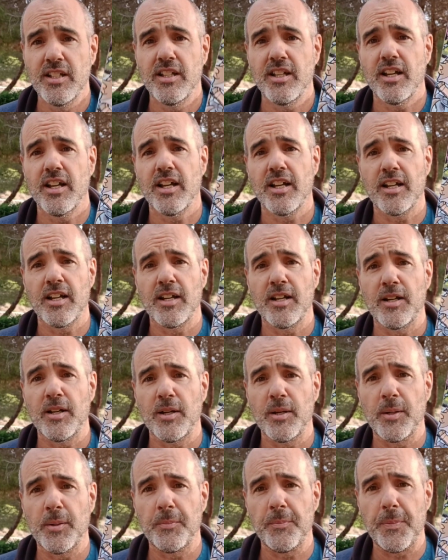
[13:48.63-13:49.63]

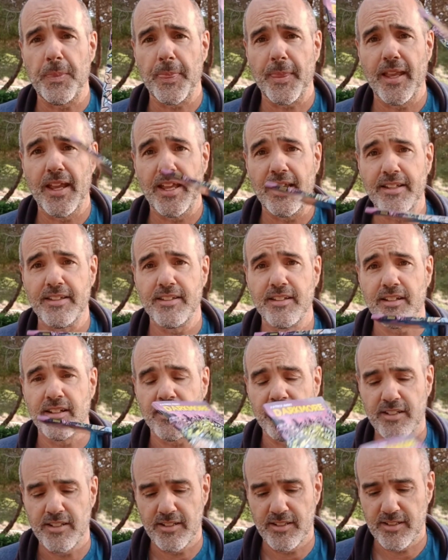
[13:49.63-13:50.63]
And
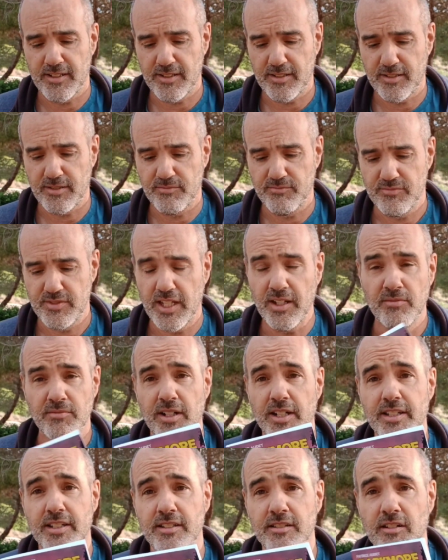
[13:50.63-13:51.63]
yeah, I
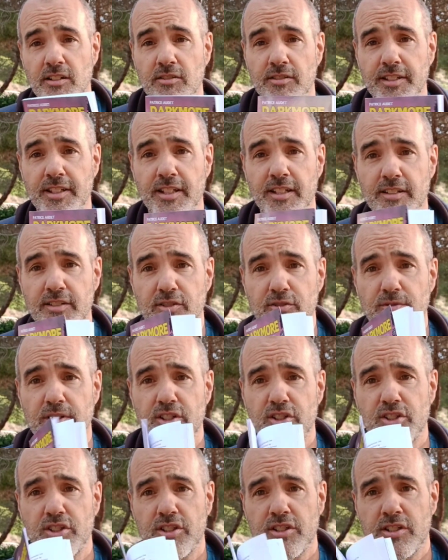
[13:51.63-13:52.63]
did all the
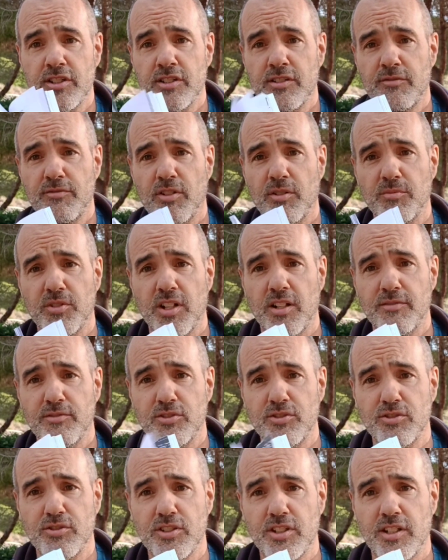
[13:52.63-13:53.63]
illustration from cover
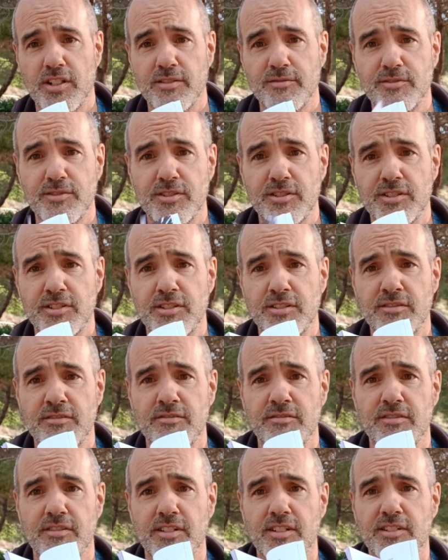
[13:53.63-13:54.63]
to cover.
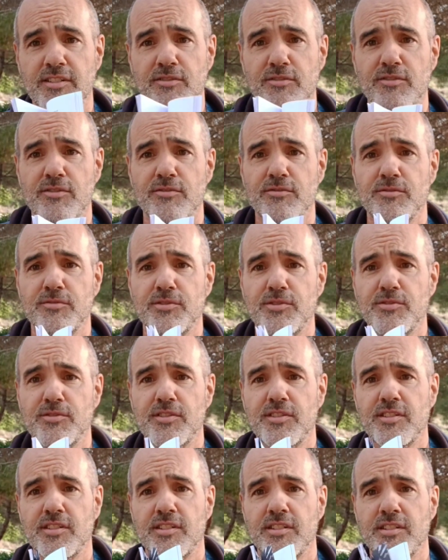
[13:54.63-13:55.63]
I don't know if you
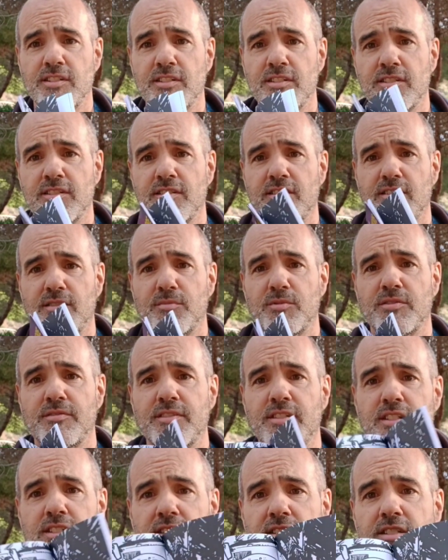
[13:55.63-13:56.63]
see some of
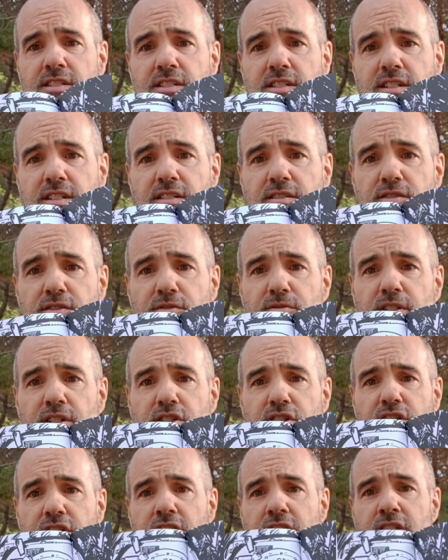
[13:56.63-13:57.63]
the
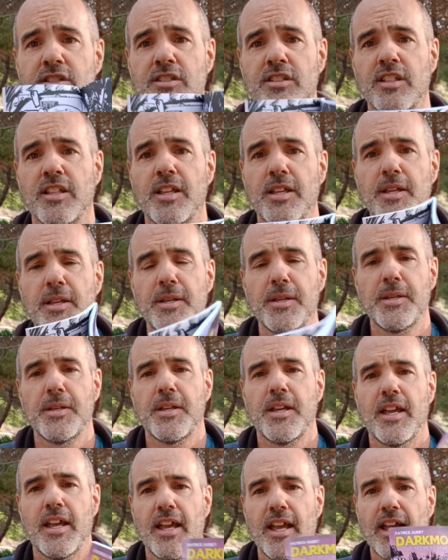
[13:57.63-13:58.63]
illustrations.
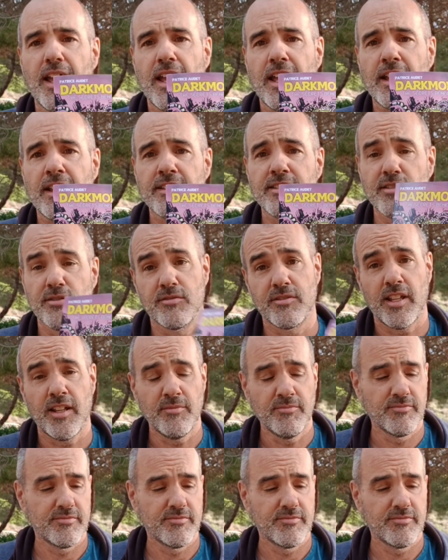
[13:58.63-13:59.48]
And so, yeah,